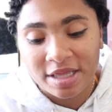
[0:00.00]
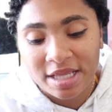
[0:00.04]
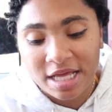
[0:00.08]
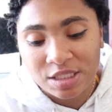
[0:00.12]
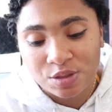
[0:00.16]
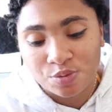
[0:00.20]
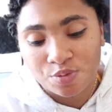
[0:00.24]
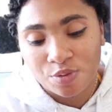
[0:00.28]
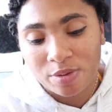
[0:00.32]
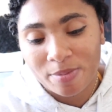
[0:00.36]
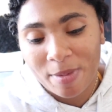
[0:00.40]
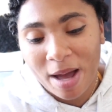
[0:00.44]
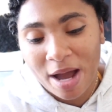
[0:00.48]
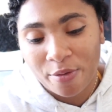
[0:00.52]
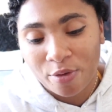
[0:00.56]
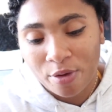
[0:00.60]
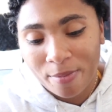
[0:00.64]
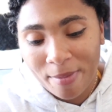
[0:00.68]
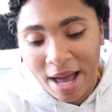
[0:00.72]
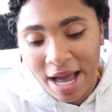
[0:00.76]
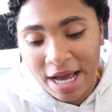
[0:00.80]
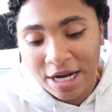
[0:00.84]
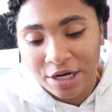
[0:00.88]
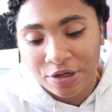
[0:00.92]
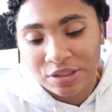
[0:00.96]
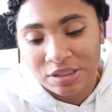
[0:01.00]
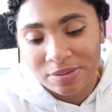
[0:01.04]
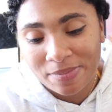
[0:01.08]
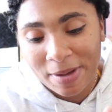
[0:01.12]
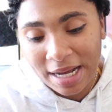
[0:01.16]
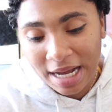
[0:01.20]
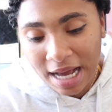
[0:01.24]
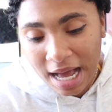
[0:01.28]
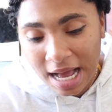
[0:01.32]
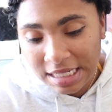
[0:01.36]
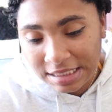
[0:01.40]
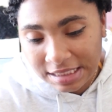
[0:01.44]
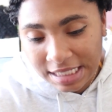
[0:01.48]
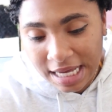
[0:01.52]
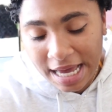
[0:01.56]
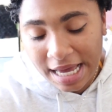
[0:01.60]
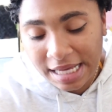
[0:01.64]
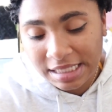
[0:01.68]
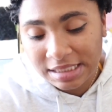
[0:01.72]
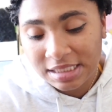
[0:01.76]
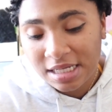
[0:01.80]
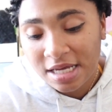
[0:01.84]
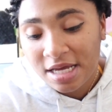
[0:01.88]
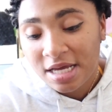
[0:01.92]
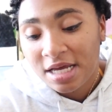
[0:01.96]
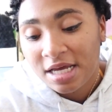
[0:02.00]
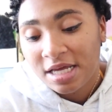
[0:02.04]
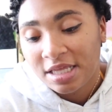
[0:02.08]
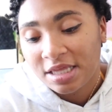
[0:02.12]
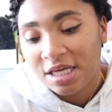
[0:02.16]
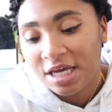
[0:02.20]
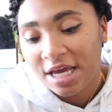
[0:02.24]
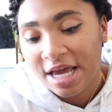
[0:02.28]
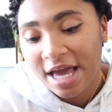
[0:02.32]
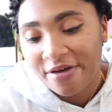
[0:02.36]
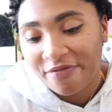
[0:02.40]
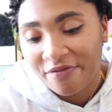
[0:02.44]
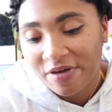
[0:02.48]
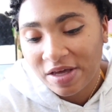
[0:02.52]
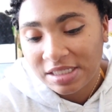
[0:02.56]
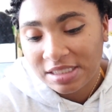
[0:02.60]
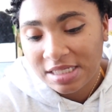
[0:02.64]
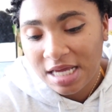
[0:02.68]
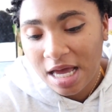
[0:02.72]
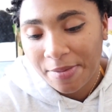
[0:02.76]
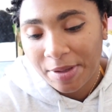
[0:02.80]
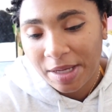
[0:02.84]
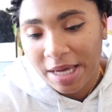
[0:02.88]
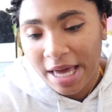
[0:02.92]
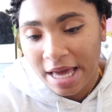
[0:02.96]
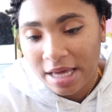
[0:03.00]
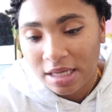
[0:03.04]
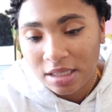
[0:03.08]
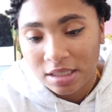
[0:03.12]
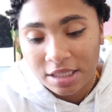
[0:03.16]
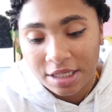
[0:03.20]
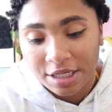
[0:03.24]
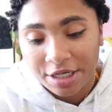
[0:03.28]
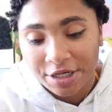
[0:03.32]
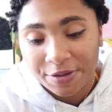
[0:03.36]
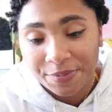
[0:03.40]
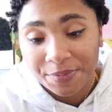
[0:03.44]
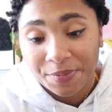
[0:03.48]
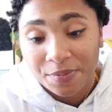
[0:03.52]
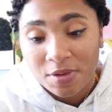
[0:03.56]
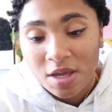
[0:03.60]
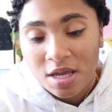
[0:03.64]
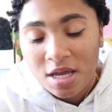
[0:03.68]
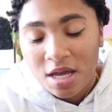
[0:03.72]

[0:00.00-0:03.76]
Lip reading: and that's for my reminders and my contacts. Then you have FaceTime and calculator.